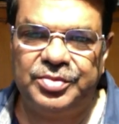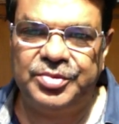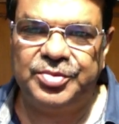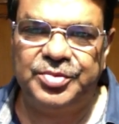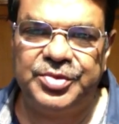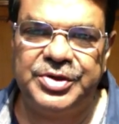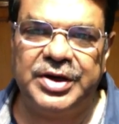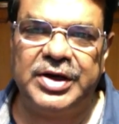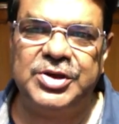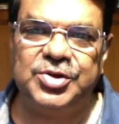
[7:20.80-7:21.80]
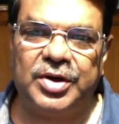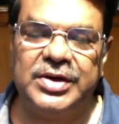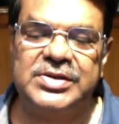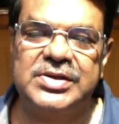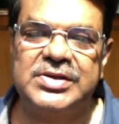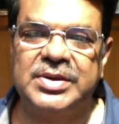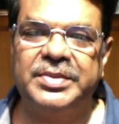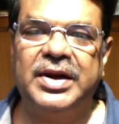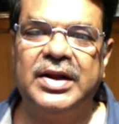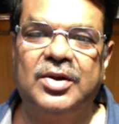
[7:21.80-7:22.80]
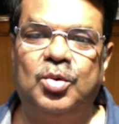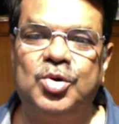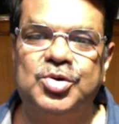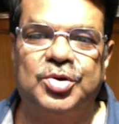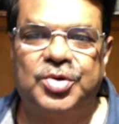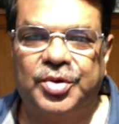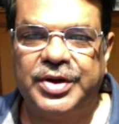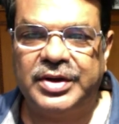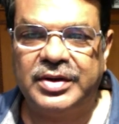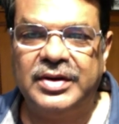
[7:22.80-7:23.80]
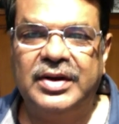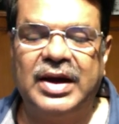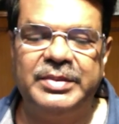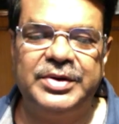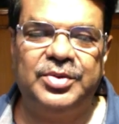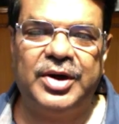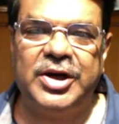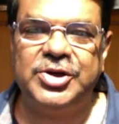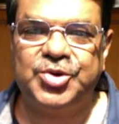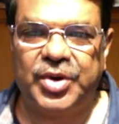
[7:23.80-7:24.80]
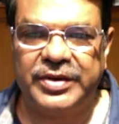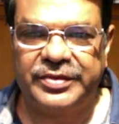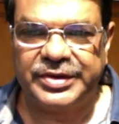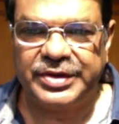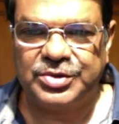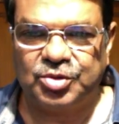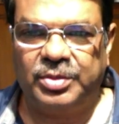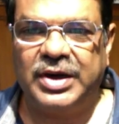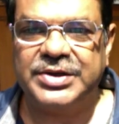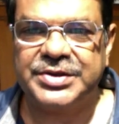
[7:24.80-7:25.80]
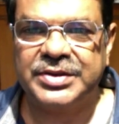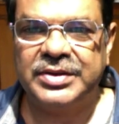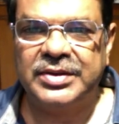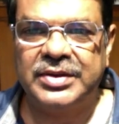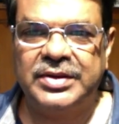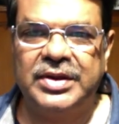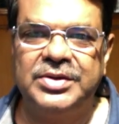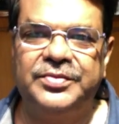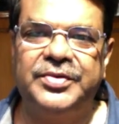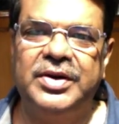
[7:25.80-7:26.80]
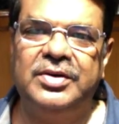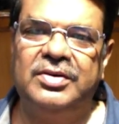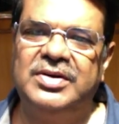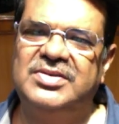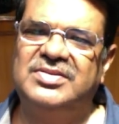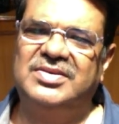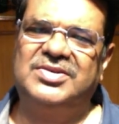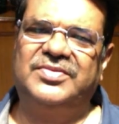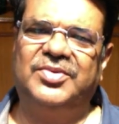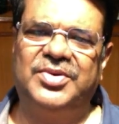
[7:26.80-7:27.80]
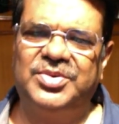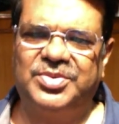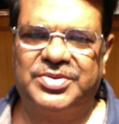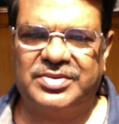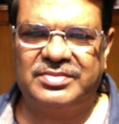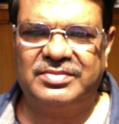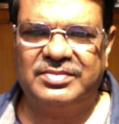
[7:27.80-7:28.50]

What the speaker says: You either enjoy, it's something like the Osho theory. You enjoy everything so much that you feel it's no use.